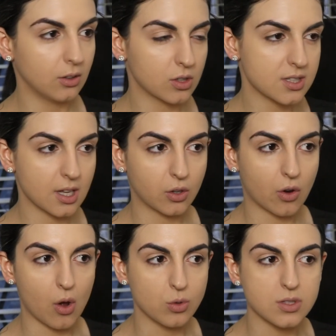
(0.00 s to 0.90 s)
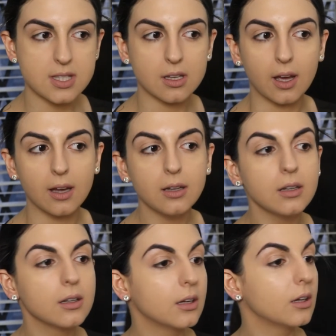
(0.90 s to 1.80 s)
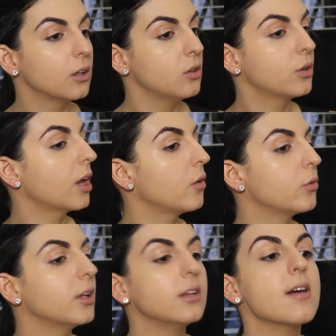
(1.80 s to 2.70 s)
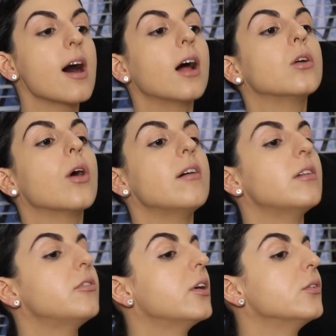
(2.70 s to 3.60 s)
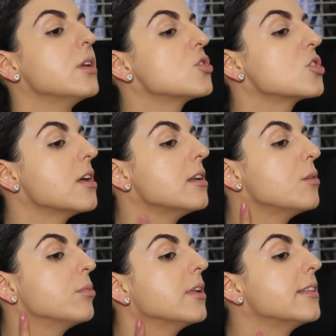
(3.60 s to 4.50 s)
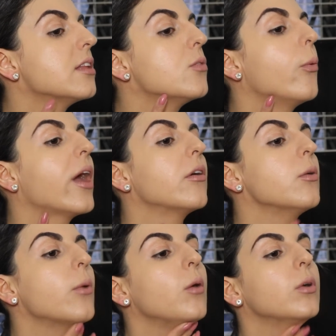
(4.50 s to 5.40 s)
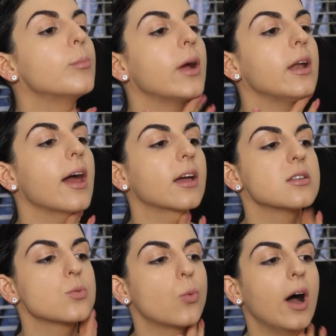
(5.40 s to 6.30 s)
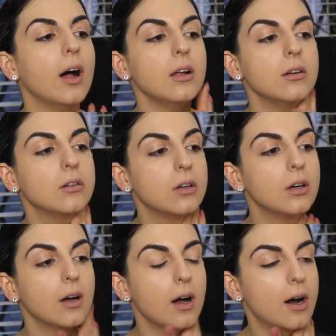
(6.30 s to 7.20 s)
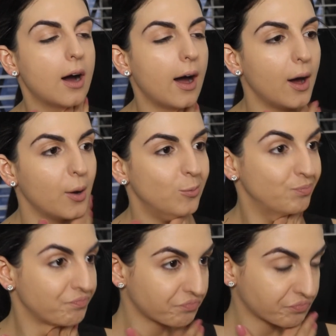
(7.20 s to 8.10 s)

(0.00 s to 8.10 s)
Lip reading: looks like your own skin. You can really tell you have a foundation, and it blended very well with my neck as well. Yeah,